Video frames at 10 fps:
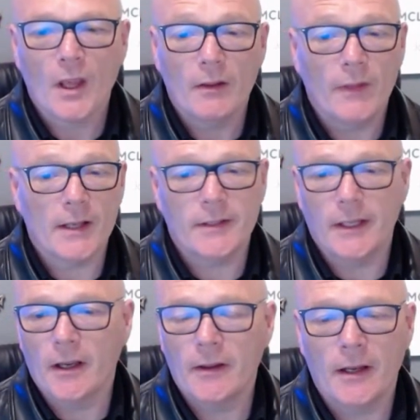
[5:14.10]
That's
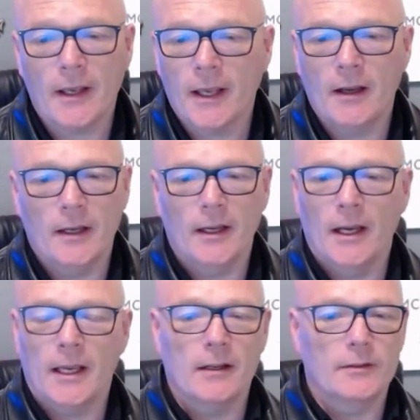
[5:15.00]
it. And then
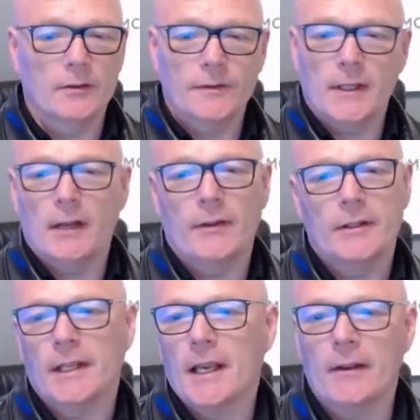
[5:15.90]
I kind of dovetail everything
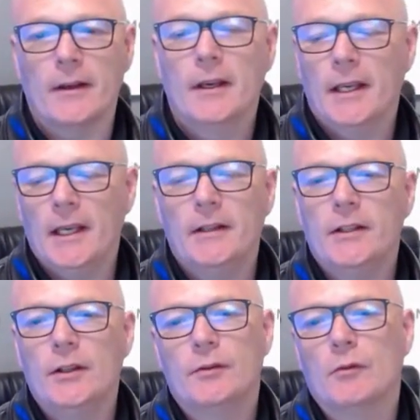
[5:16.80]
together in the
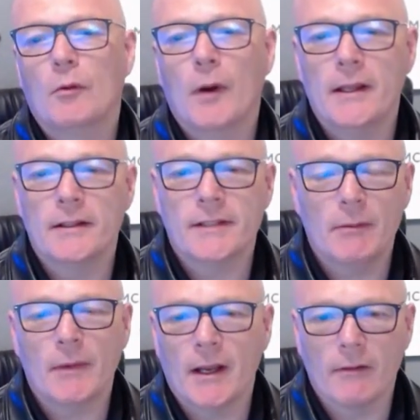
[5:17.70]
usual way, the
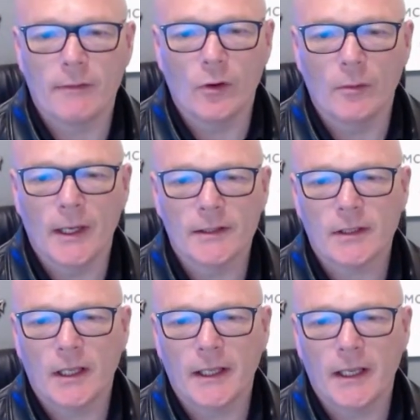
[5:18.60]
same kind of format.
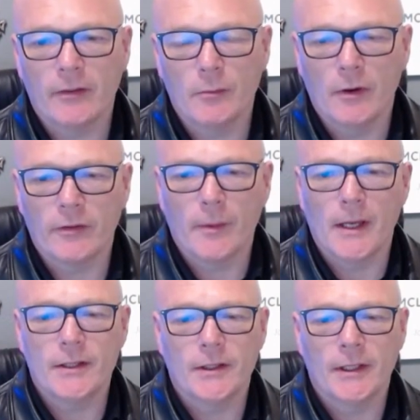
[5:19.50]
Click here for more
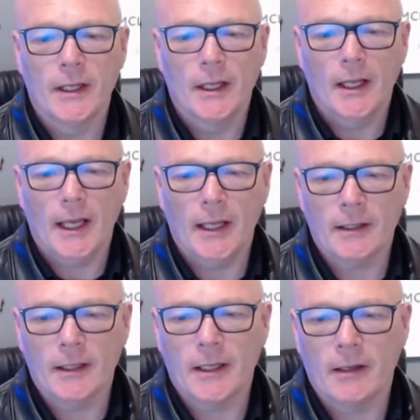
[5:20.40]
information
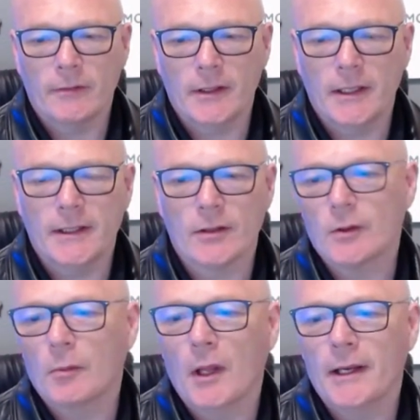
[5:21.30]
and click here for the details
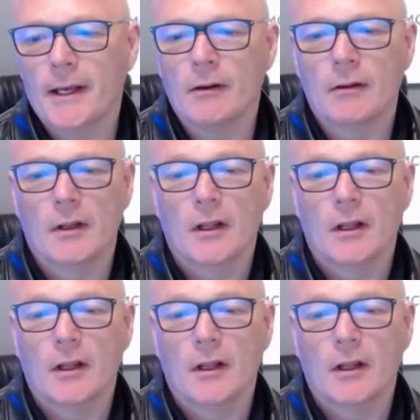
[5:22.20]
and apply now.